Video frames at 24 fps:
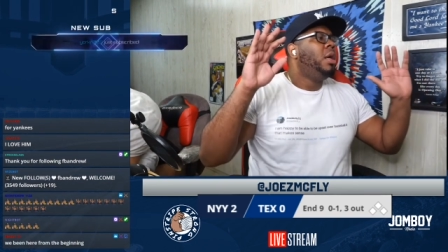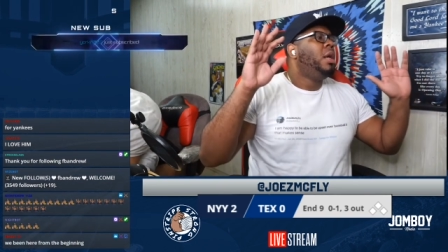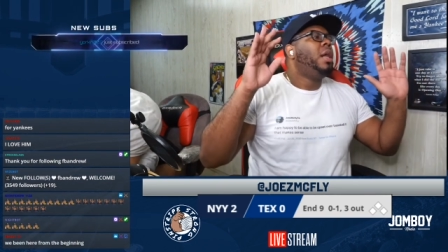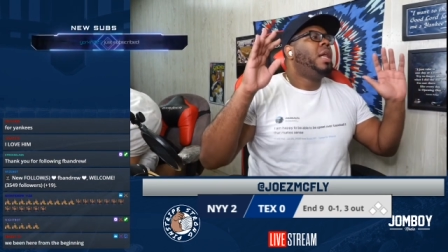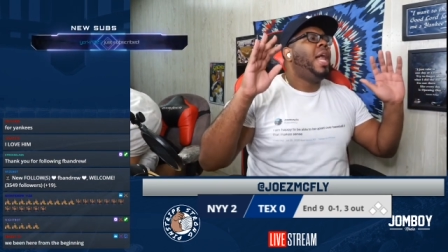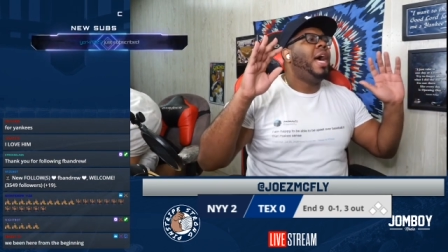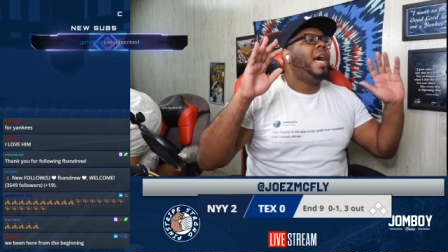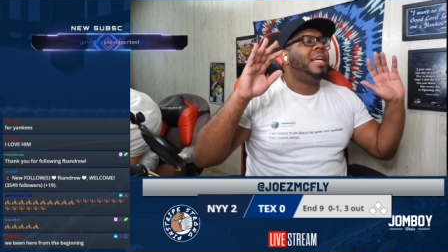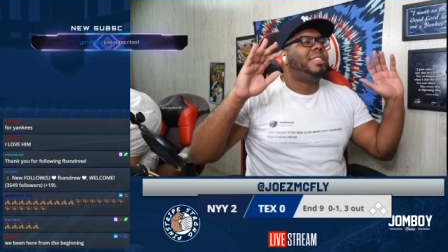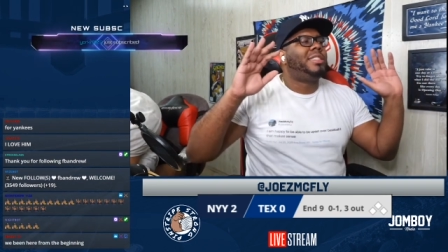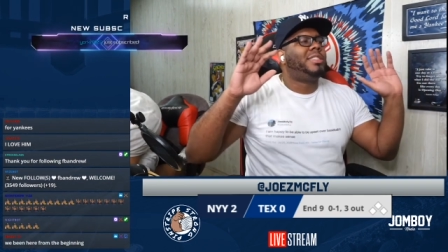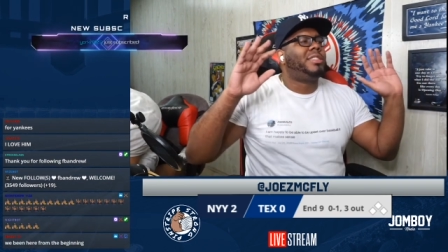
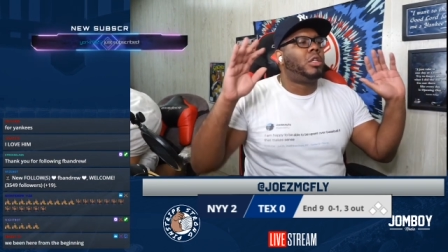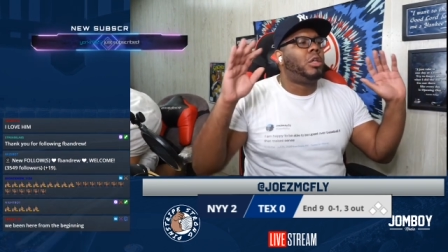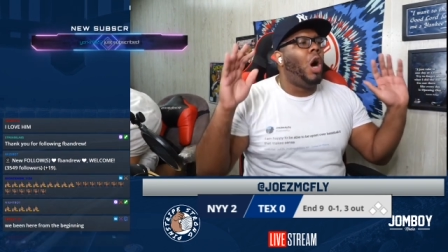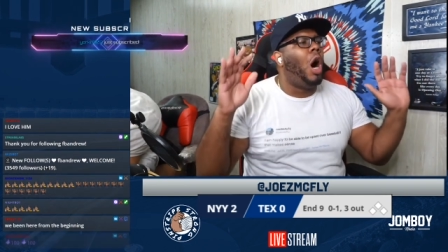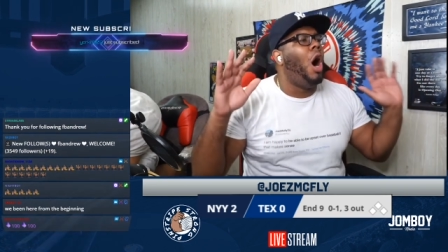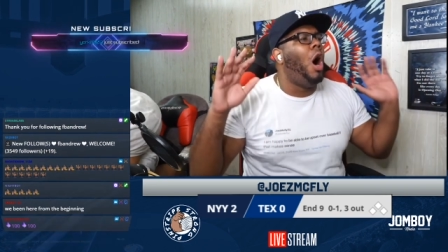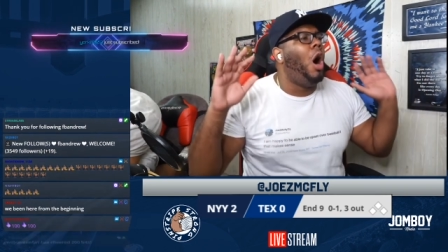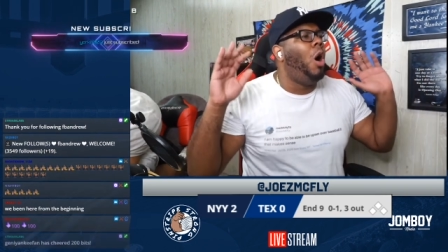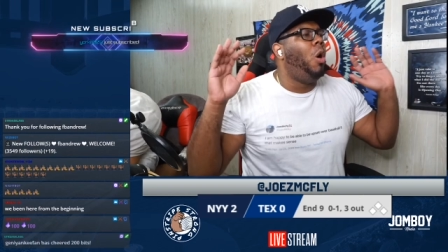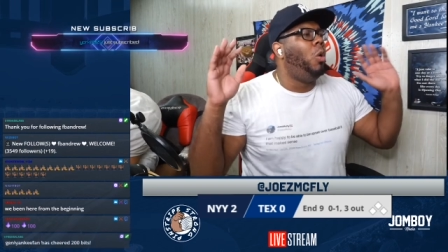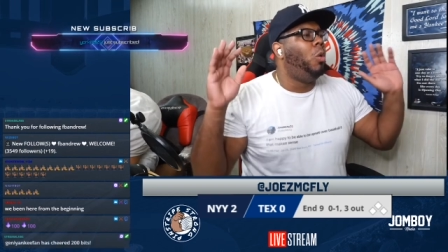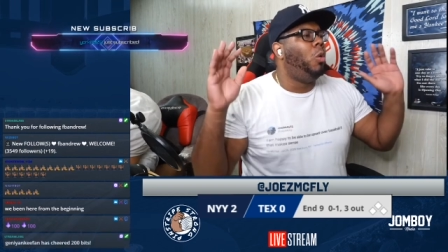Let's
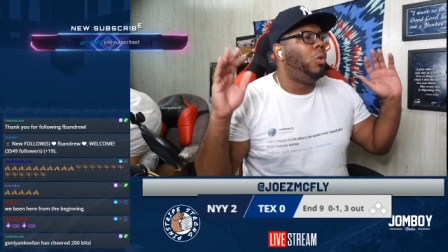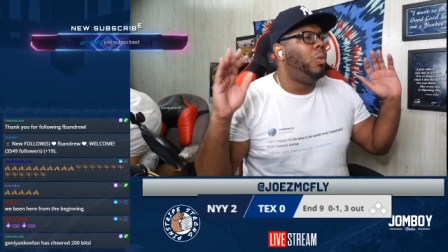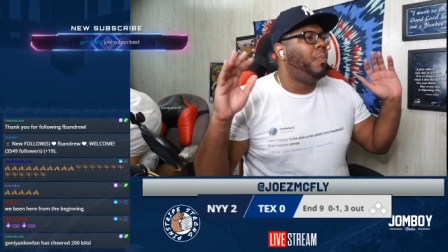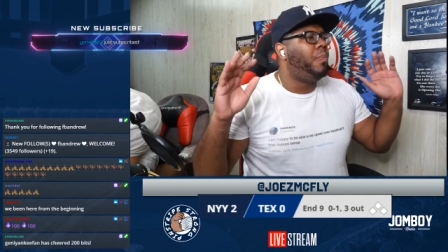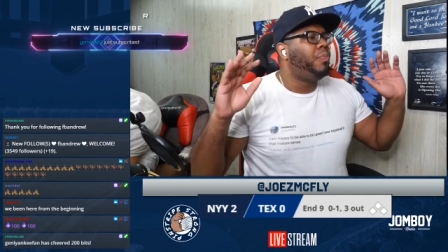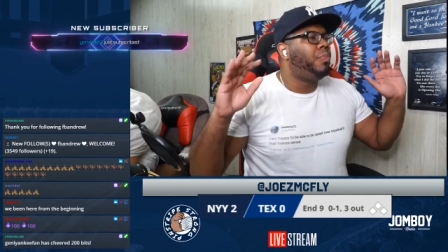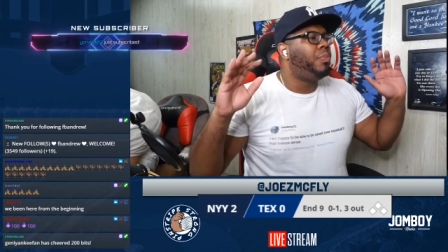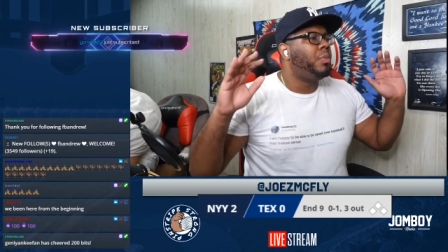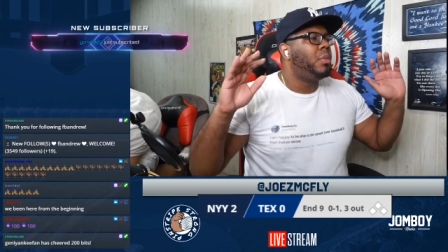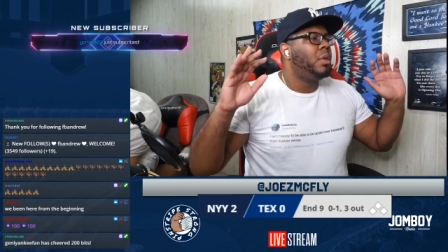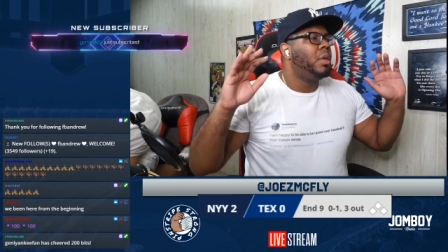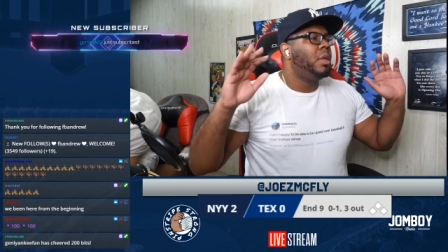go.
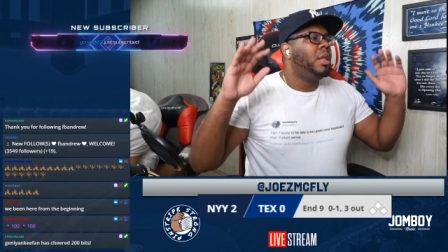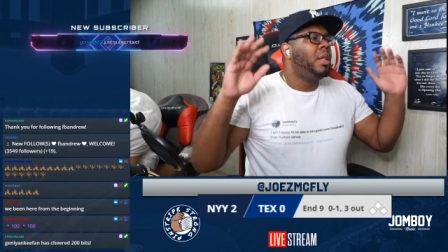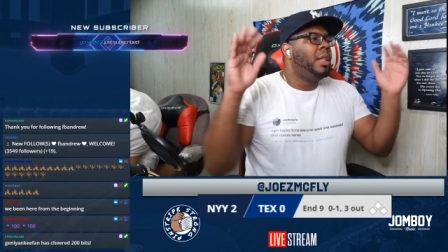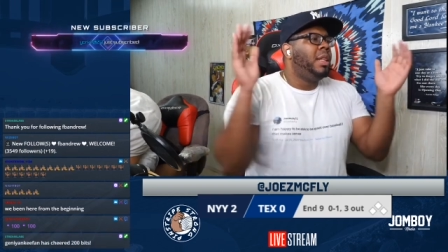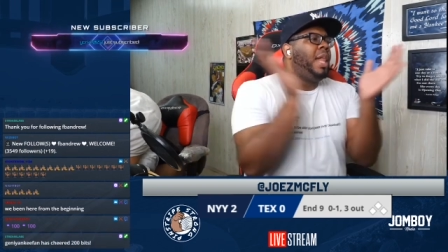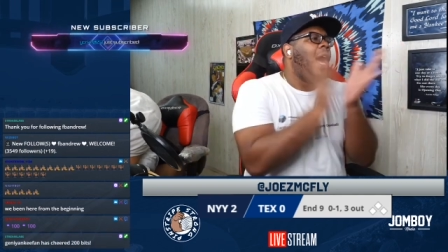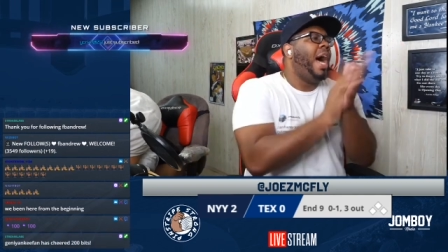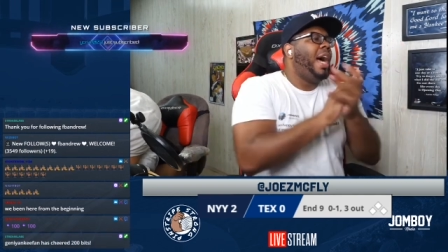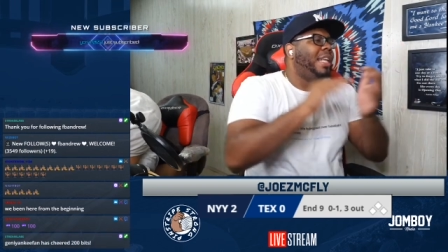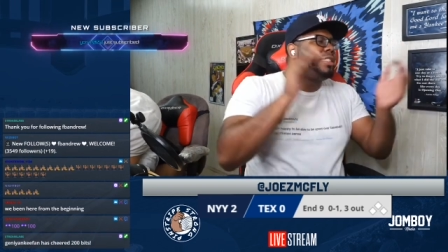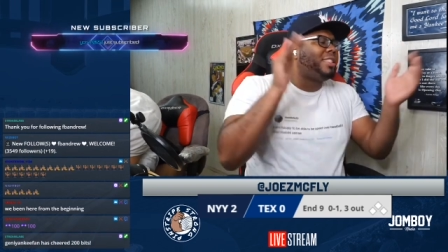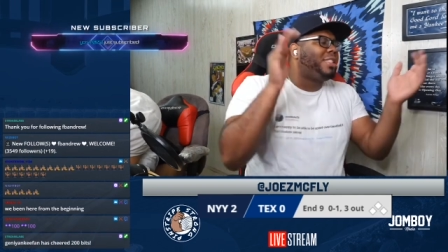
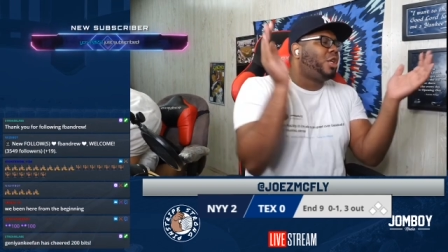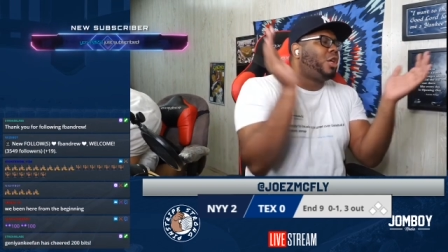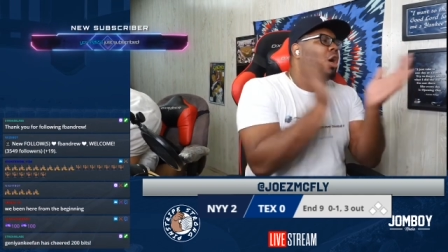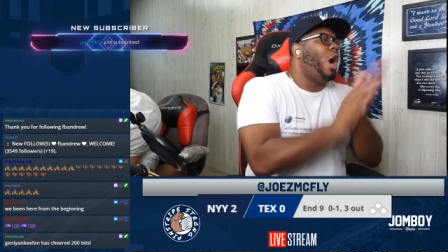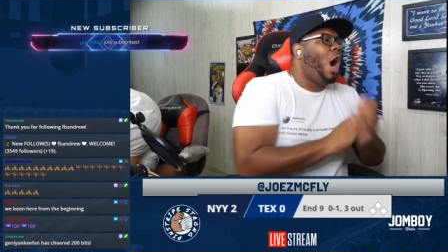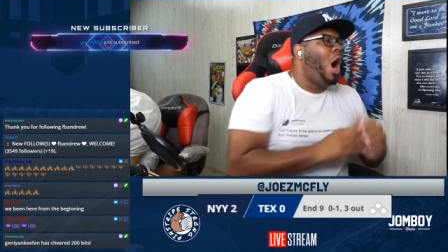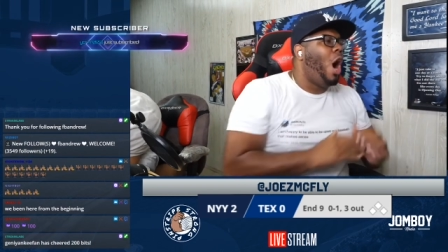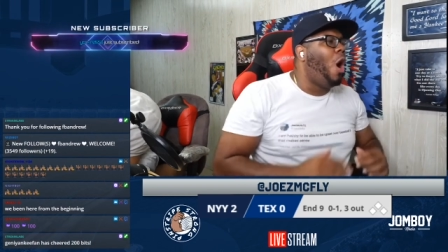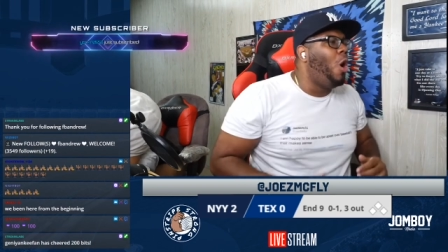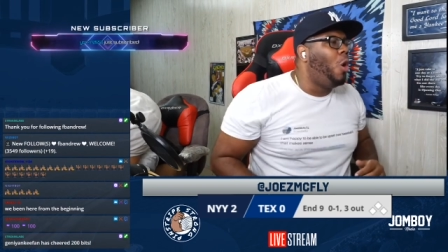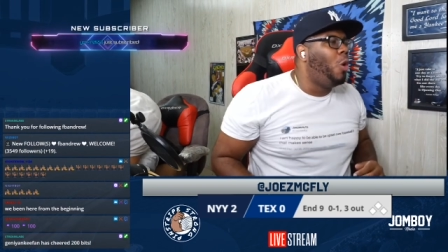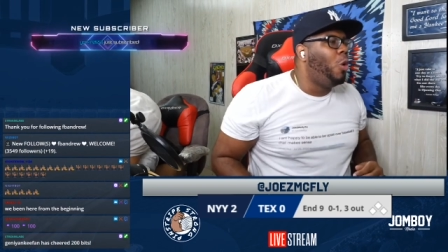Let's
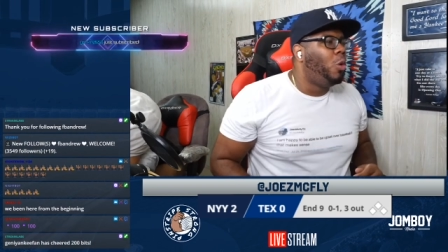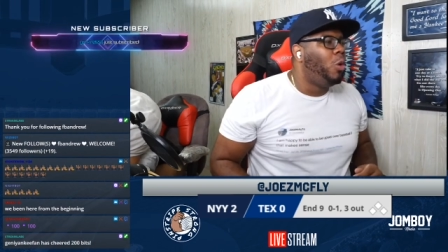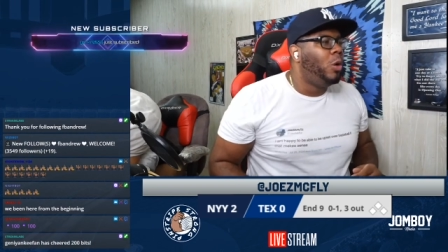go.